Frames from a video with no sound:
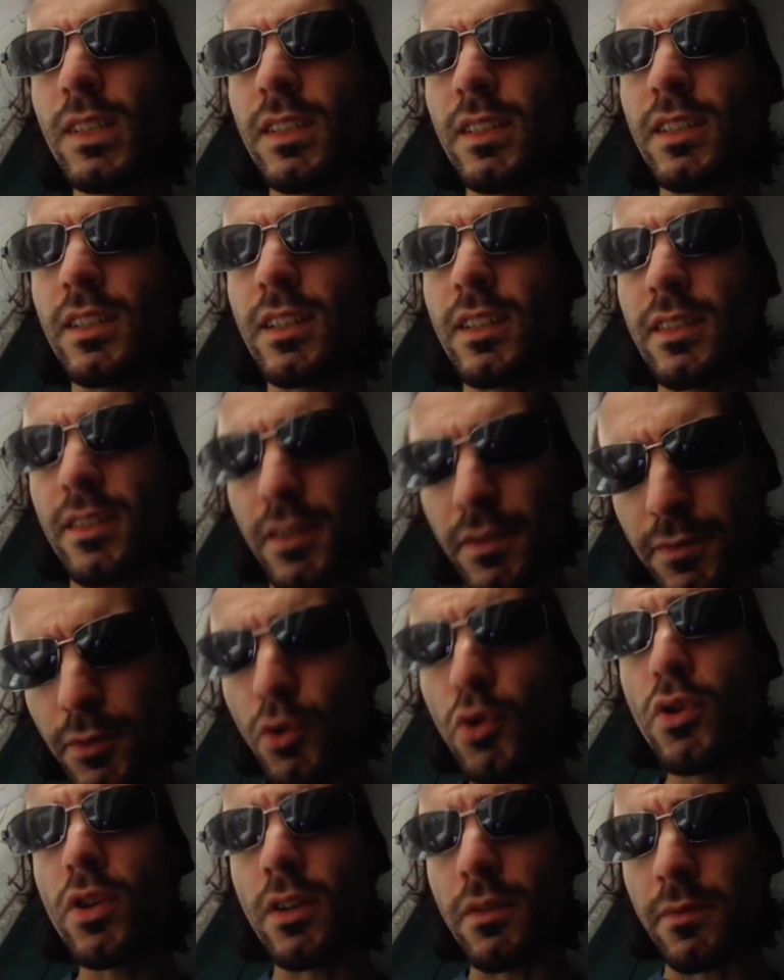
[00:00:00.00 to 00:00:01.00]

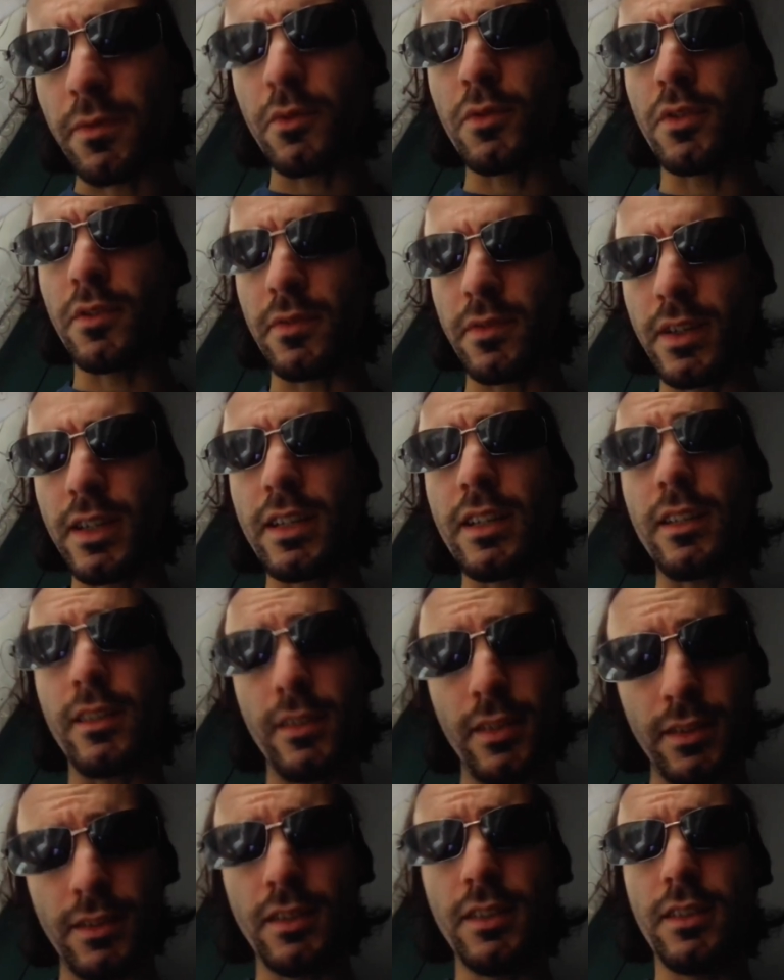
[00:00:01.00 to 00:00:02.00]
64 and 4
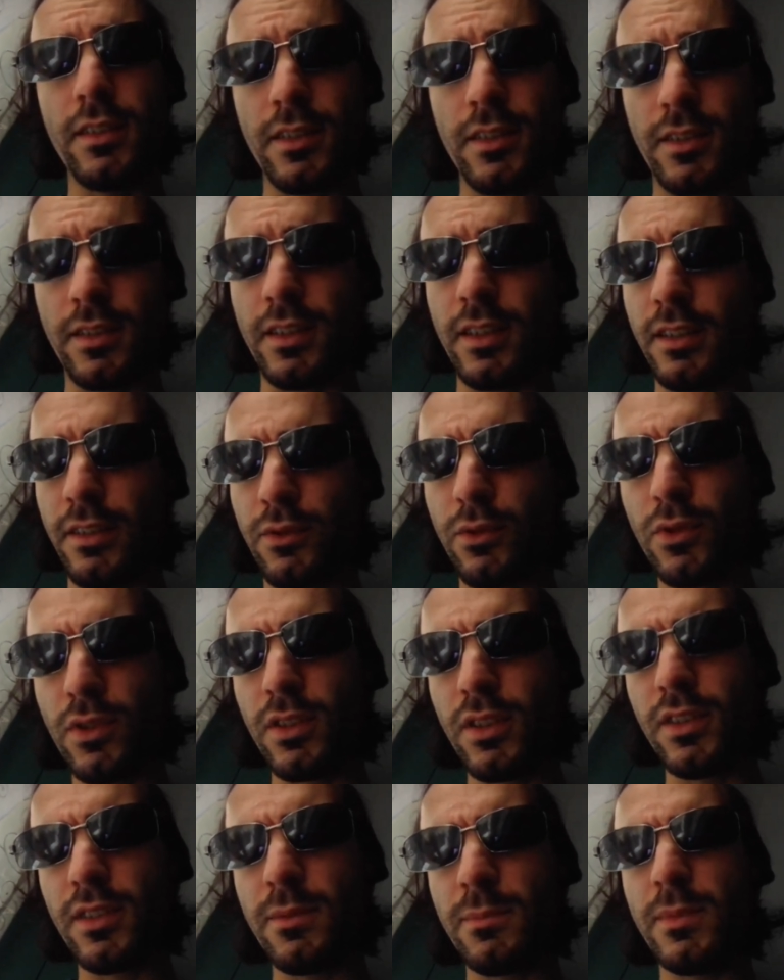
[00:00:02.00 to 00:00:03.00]
Fahrenheit in Celsius,
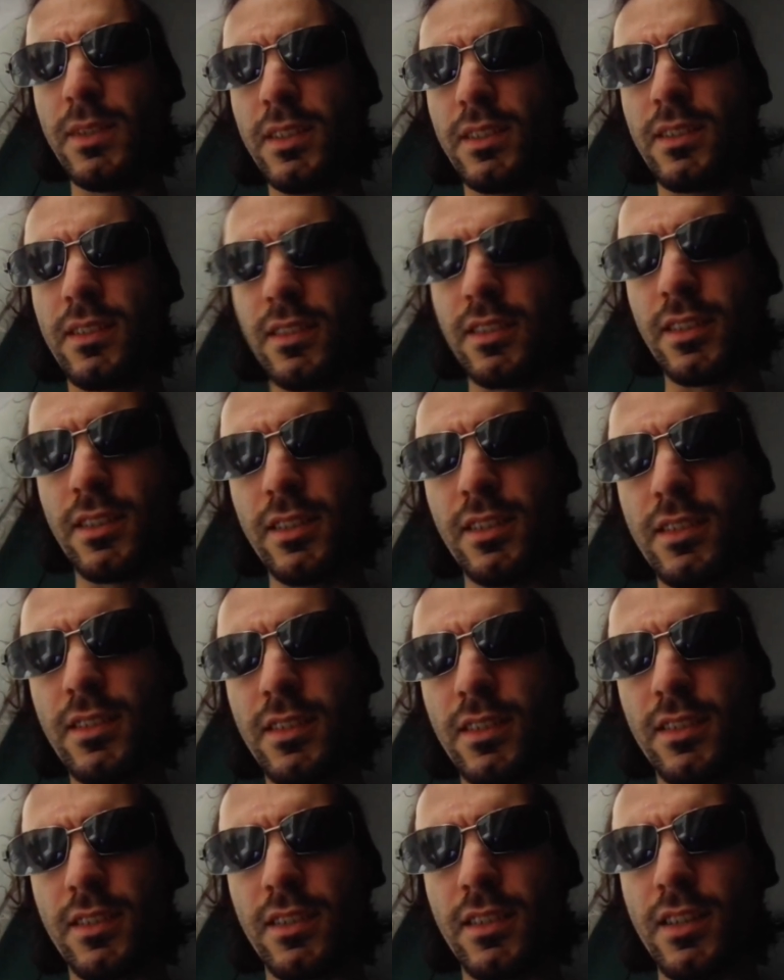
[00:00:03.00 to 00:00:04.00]
and this means that
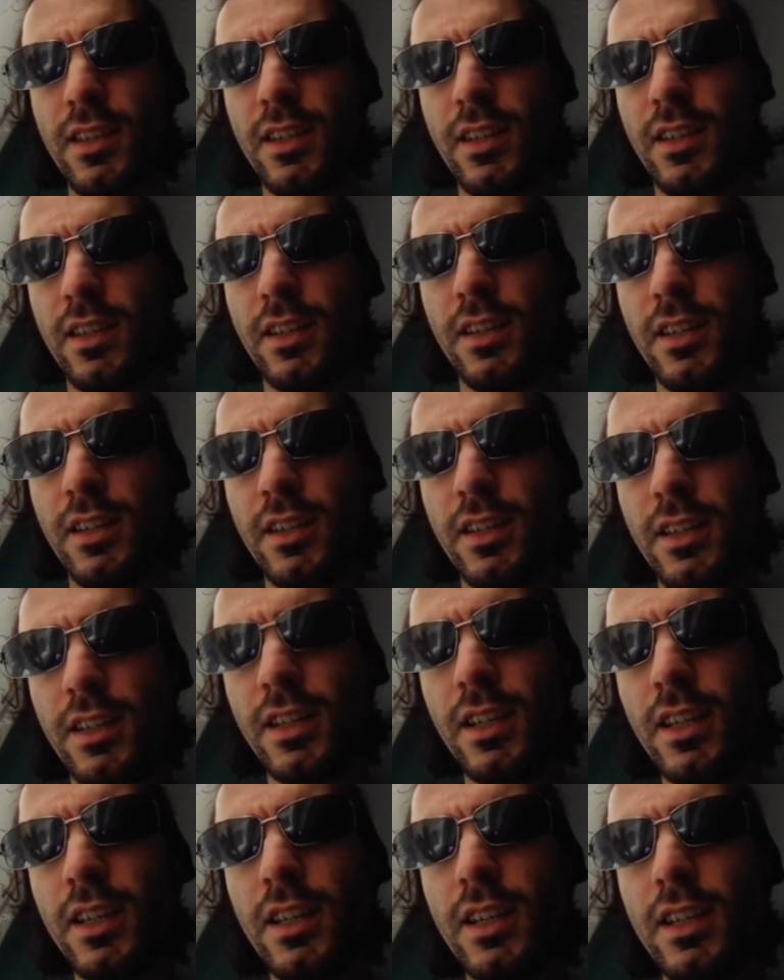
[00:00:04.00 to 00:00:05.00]
it's today
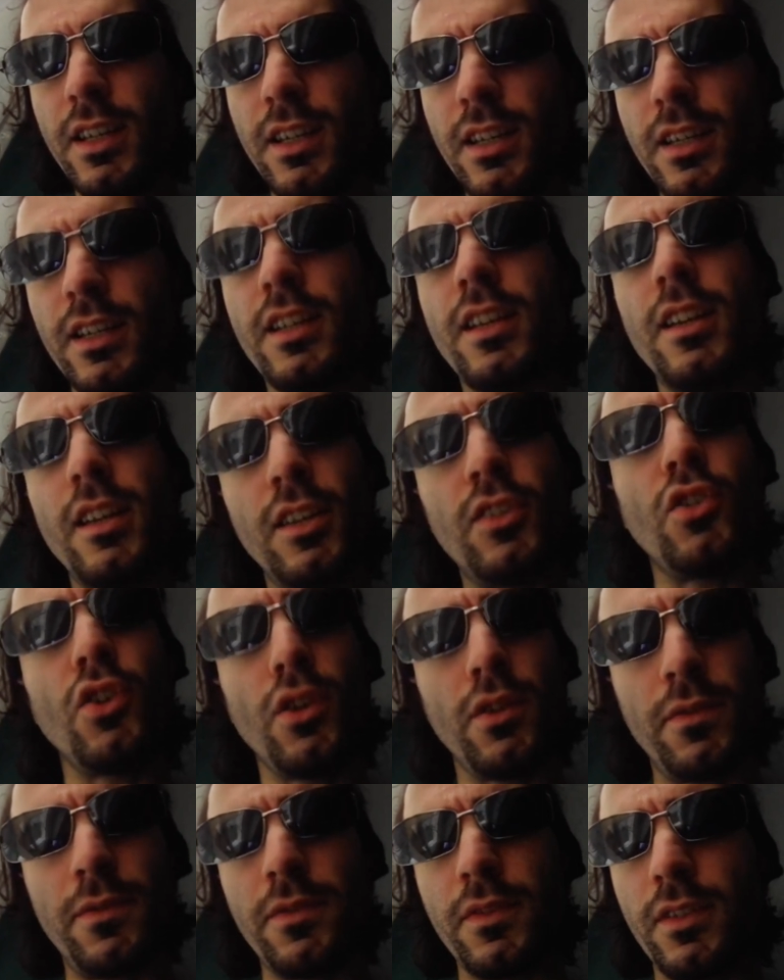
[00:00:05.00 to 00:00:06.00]
really
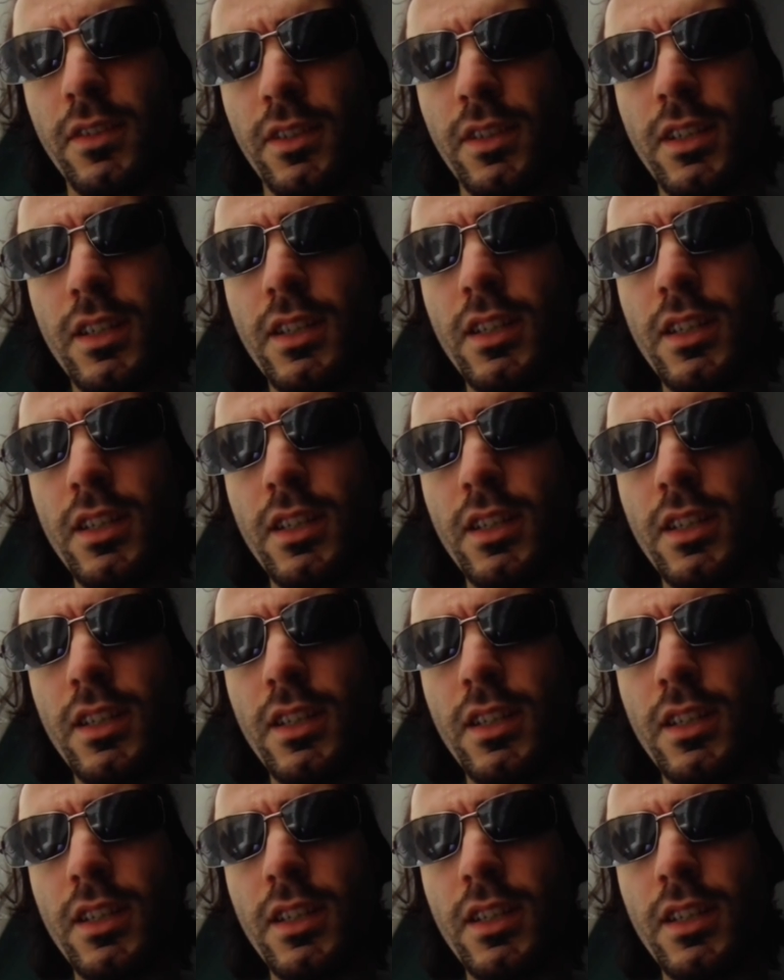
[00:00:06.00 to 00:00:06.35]
soft.